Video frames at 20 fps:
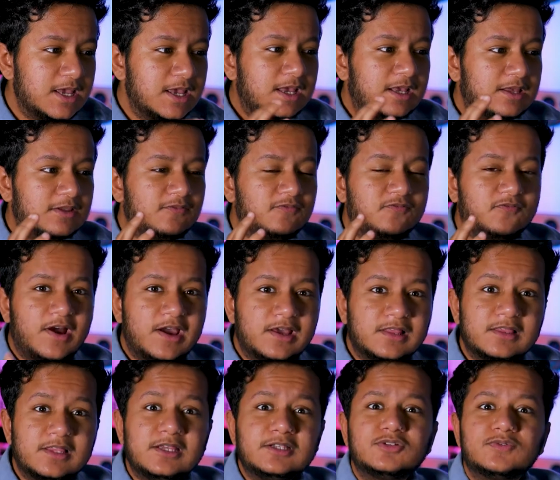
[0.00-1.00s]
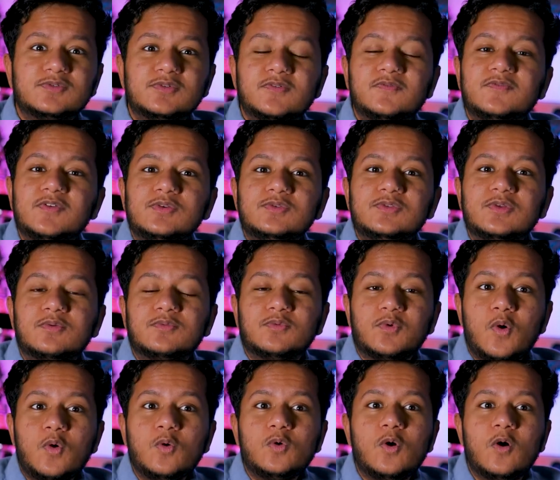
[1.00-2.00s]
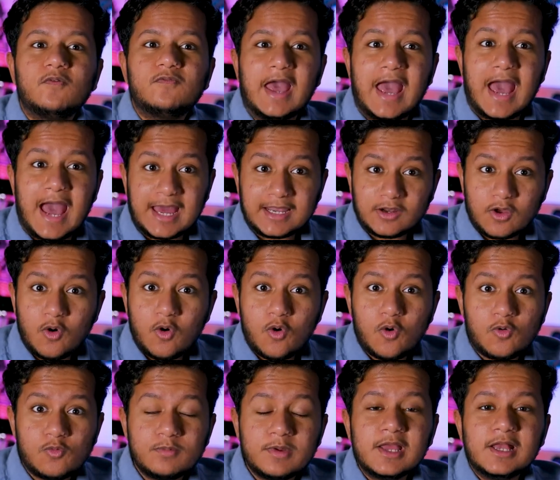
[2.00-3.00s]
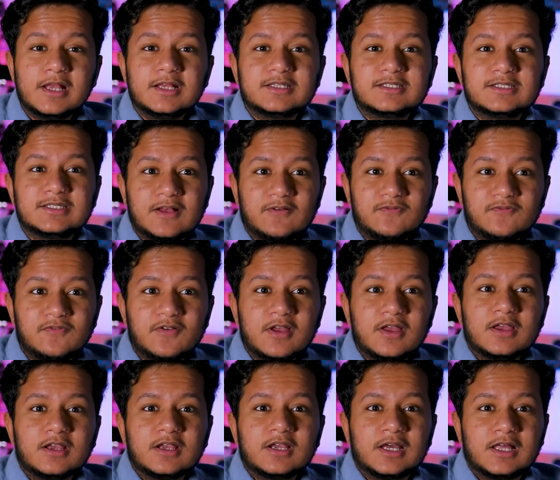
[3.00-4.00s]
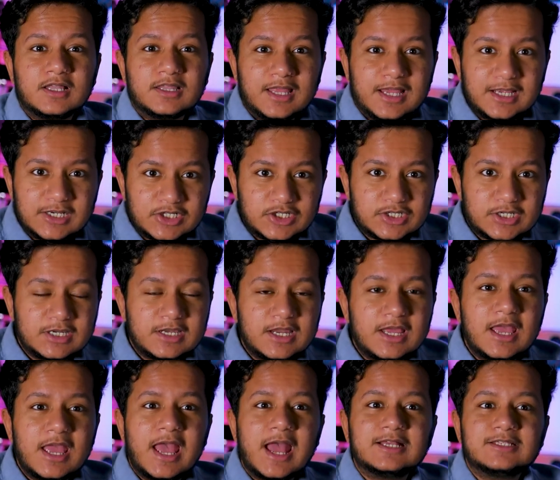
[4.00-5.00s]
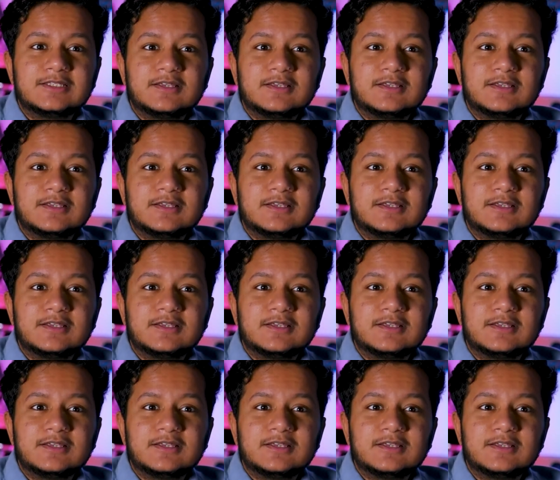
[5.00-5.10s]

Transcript: and finally to review the role of at-home self collection as a